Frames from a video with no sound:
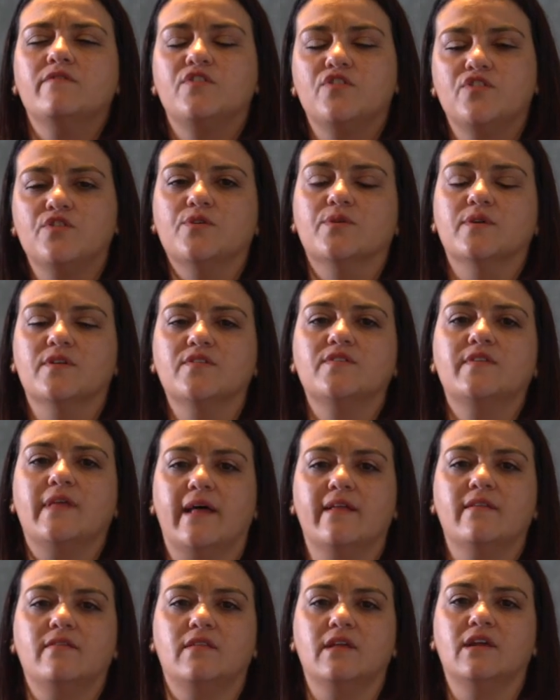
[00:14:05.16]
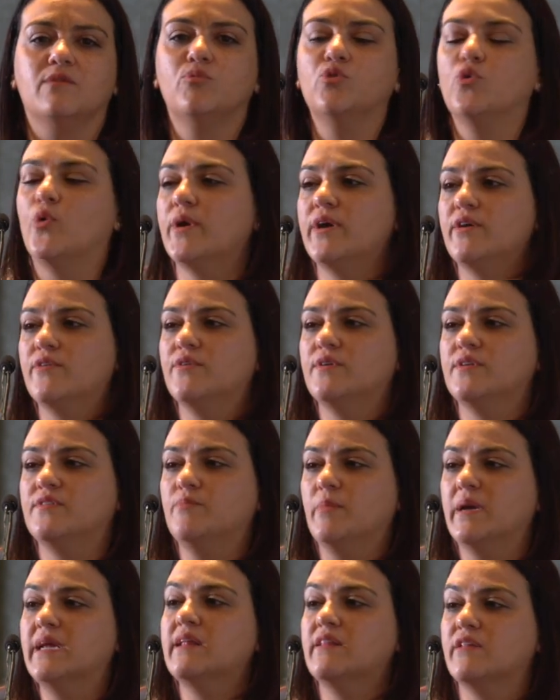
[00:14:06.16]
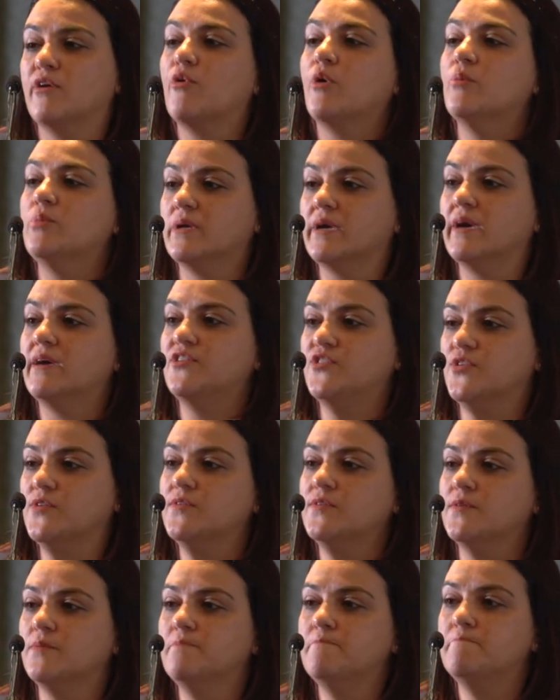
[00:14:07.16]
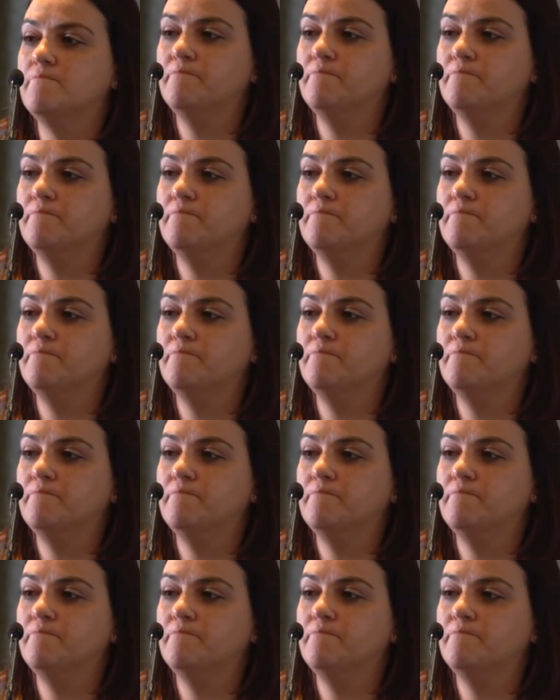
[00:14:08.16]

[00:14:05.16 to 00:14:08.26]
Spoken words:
of assurance that the employer is meeting their obligations.